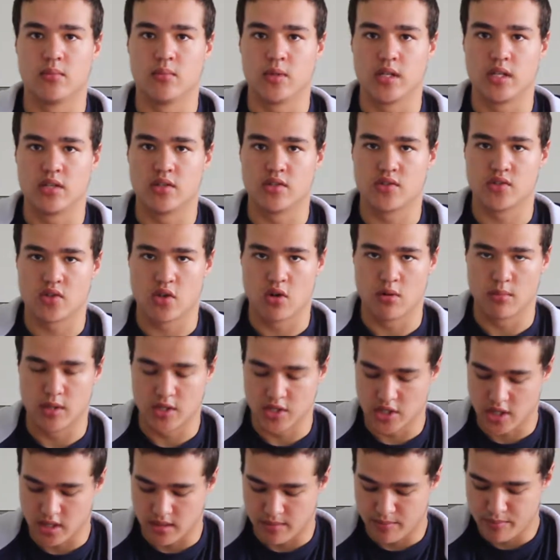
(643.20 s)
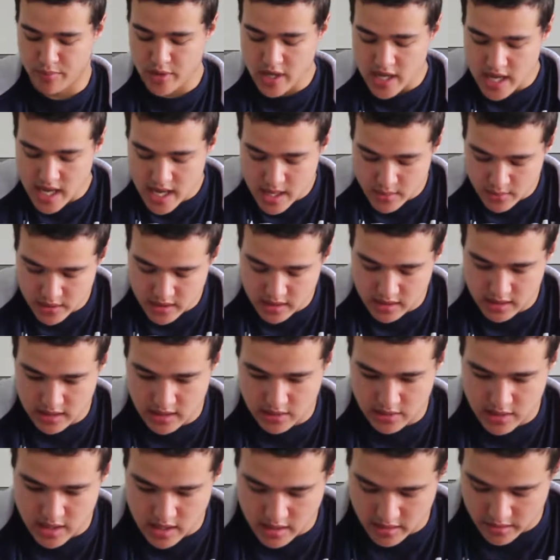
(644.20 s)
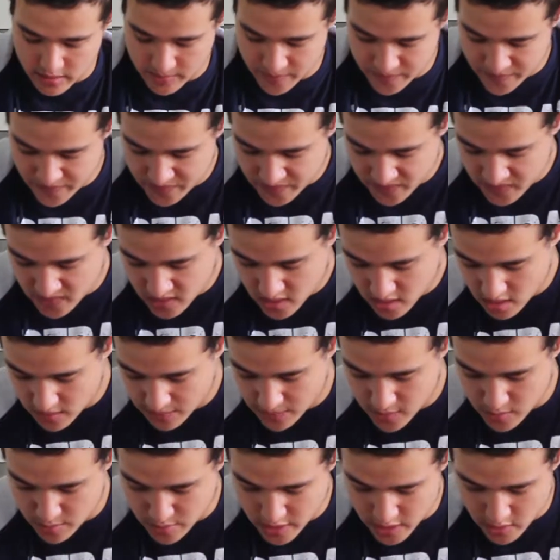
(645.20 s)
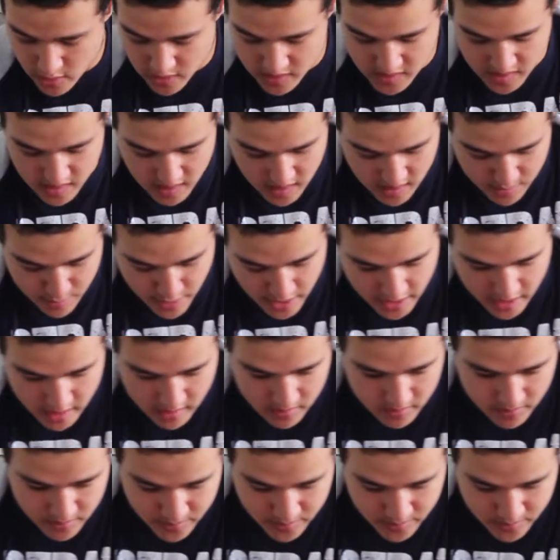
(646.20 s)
them, you can just throw them on top. But there are a few big ones in this pile.